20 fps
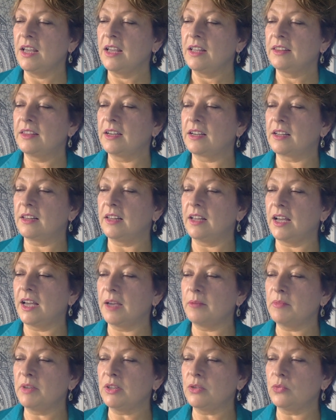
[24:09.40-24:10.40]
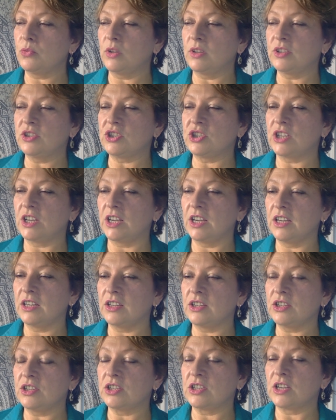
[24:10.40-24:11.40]
The climate will
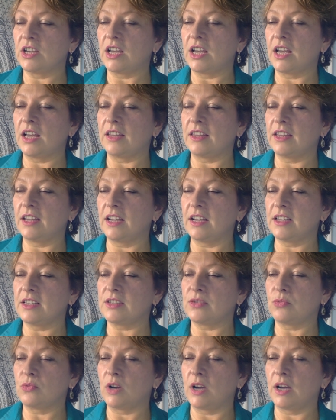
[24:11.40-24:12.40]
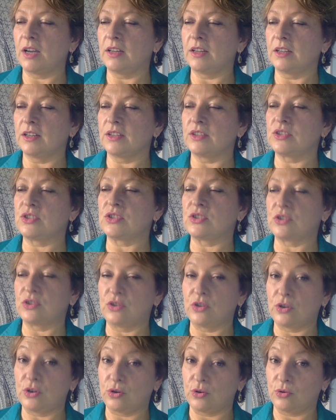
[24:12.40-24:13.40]
change, and that's why there is
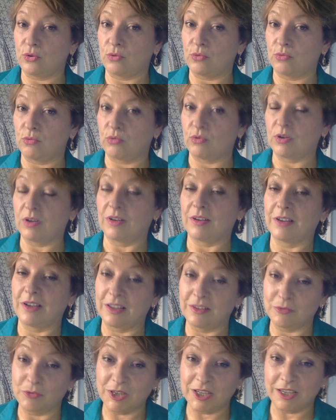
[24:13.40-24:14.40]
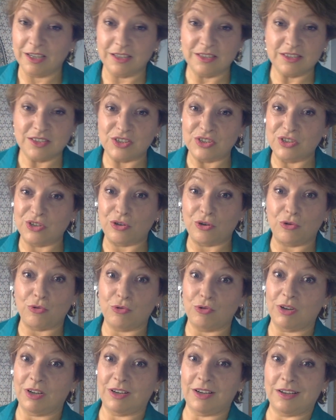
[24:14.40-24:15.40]
snow, and we had
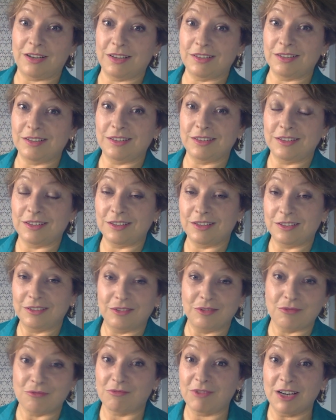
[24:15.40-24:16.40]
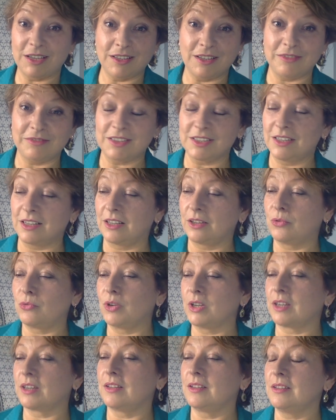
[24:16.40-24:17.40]
snow on right after that
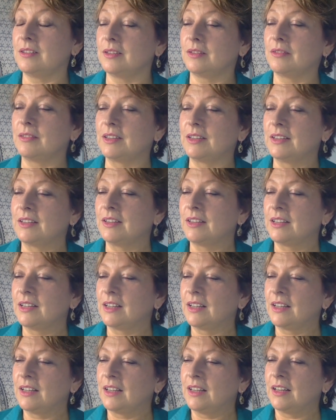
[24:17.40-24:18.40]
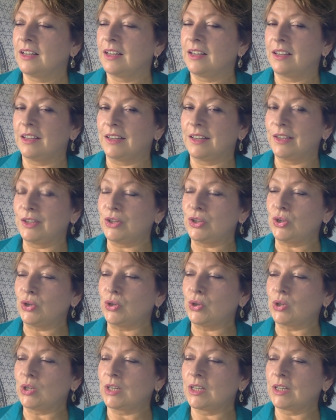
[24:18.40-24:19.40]
weekend in New
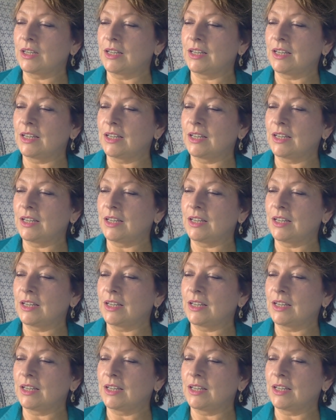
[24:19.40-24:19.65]
York.